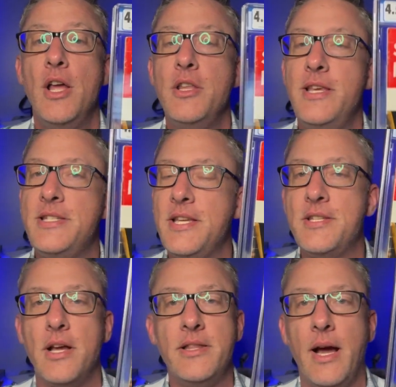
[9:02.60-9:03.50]
This
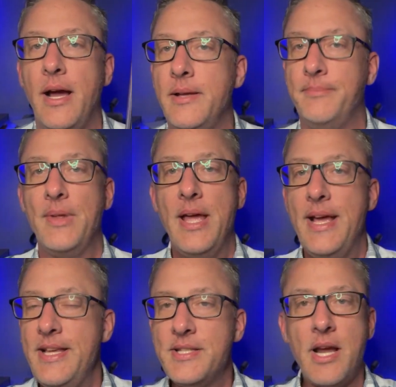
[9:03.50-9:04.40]

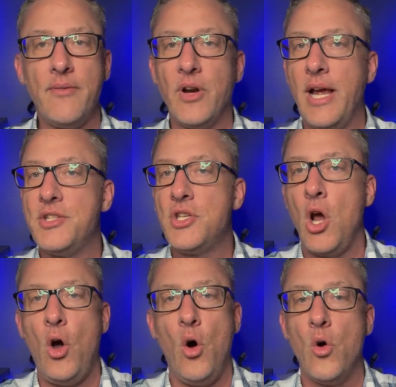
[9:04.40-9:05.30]
cover has
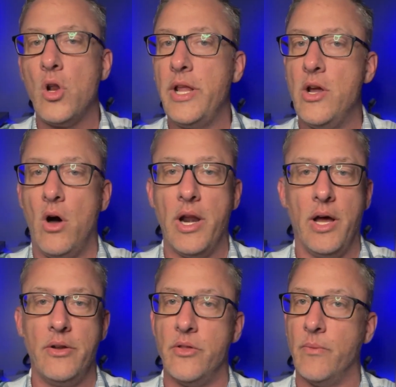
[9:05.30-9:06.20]
totally gone
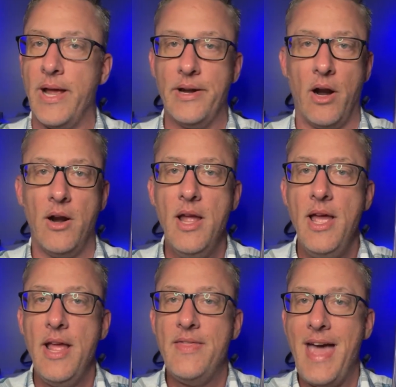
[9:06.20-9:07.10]
under the radar.
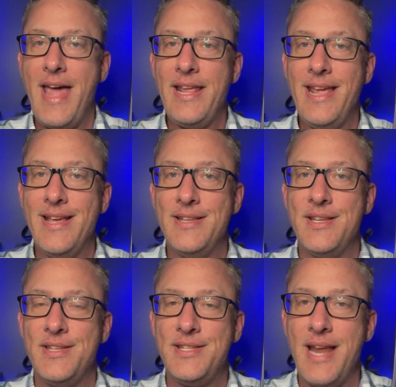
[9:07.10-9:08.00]
That
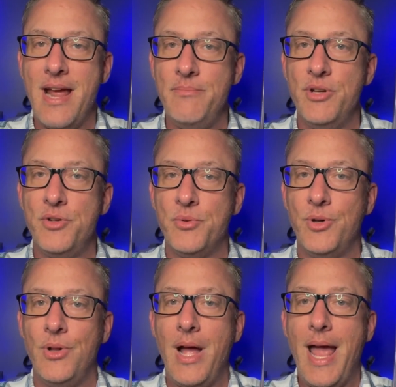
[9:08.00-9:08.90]
is Stan
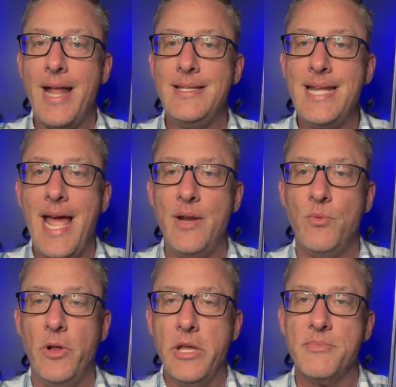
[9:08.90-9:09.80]
Musial and Ted
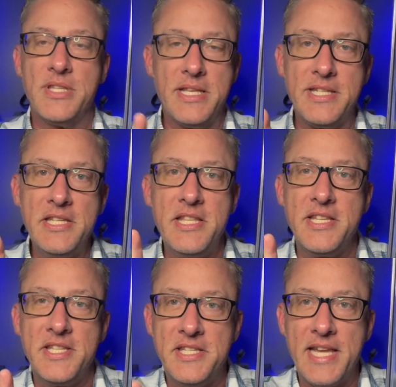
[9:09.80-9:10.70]
Williams. This is
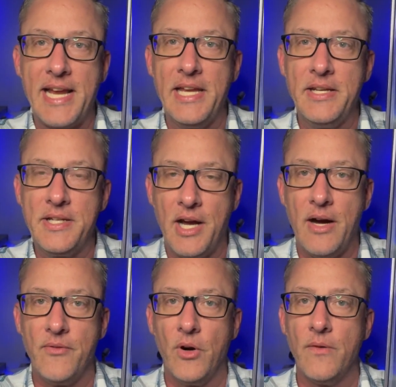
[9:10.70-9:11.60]
the second
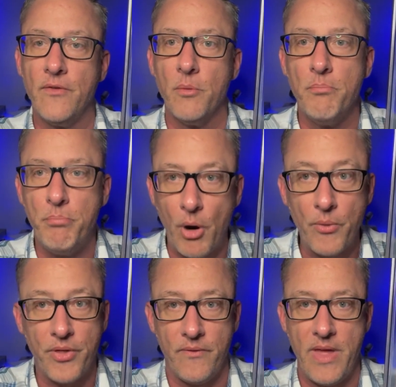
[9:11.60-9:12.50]
cover for
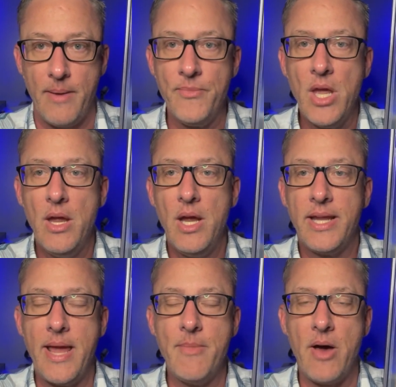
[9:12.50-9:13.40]
both of them.
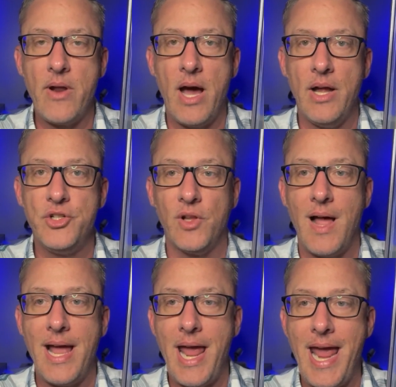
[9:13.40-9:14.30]
Came out on
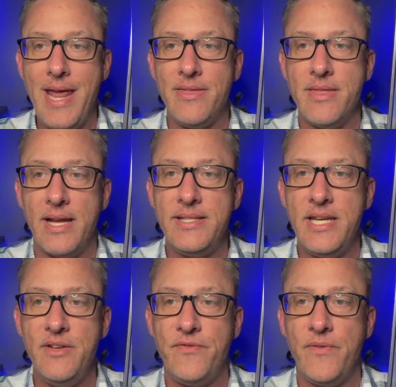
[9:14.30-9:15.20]
July 8th,
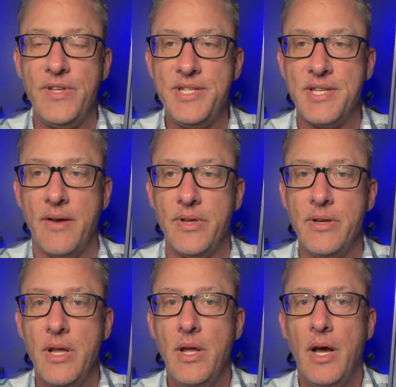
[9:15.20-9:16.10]

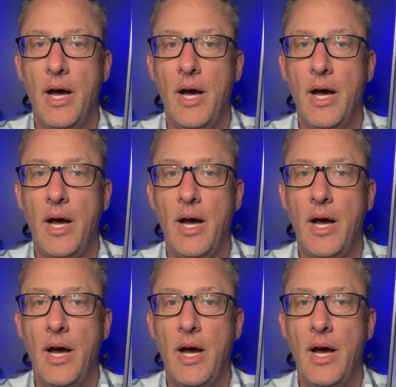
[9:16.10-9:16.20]
1957.